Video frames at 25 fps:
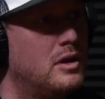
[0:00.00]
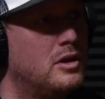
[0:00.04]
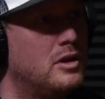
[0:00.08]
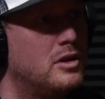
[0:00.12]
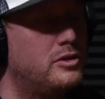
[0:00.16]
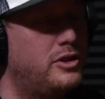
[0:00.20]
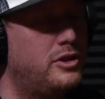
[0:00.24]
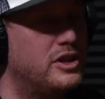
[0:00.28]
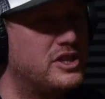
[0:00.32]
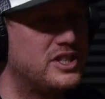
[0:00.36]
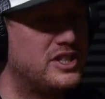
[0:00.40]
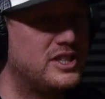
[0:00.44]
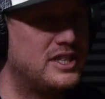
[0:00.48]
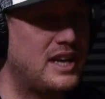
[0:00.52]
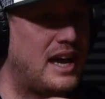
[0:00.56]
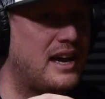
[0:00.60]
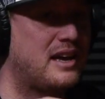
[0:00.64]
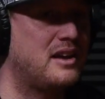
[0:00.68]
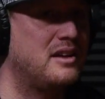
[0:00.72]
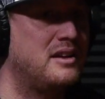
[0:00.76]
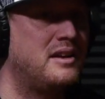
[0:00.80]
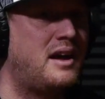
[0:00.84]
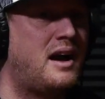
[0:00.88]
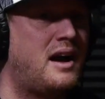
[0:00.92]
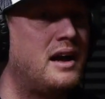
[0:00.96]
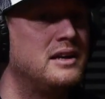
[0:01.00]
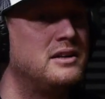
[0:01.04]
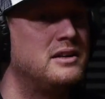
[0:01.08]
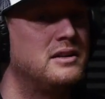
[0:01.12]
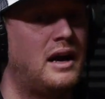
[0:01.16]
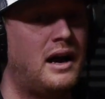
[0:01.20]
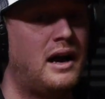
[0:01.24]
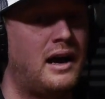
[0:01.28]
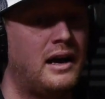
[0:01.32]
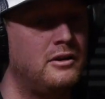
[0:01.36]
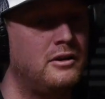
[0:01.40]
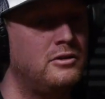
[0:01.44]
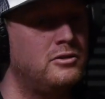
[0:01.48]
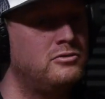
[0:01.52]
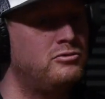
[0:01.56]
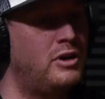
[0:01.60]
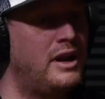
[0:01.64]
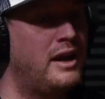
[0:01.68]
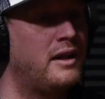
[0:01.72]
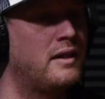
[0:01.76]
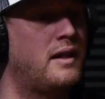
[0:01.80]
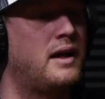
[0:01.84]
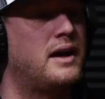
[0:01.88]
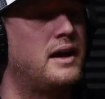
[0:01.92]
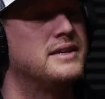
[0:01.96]
The second I
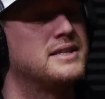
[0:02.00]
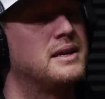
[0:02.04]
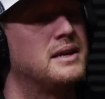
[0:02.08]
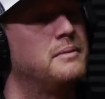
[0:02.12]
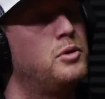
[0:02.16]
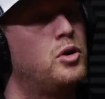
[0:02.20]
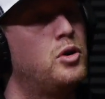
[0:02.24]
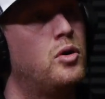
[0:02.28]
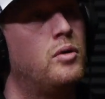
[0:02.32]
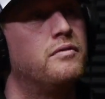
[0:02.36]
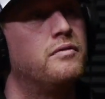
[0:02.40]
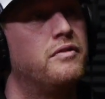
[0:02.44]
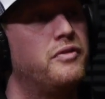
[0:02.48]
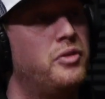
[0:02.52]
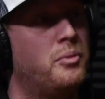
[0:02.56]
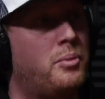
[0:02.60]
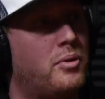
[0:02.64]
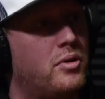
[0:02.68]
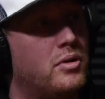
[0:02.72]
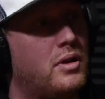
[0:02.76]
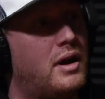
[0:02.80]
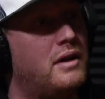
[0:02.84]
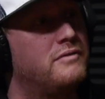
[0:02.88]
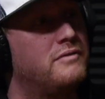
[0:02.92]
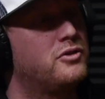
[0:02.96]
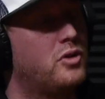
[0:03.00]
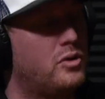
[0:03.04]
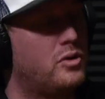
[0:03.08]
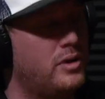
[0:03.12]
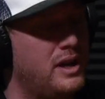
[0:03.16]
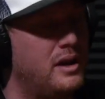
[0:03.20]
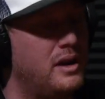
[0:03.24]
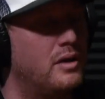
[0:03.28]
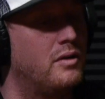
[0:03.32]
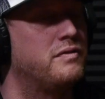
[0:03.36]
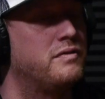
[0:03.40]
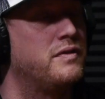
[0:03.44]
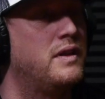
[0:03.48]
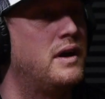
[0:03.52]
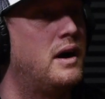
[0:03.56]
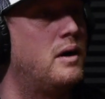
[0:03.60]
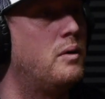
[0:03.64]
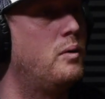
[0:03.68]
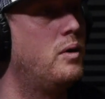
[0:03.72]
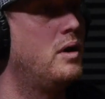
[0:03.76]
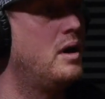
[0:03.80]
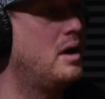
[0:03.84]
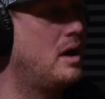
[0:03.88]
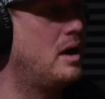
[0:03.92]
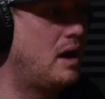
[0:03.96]
realise I'm comfortable, I've done enough
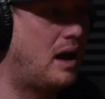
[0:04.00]
now.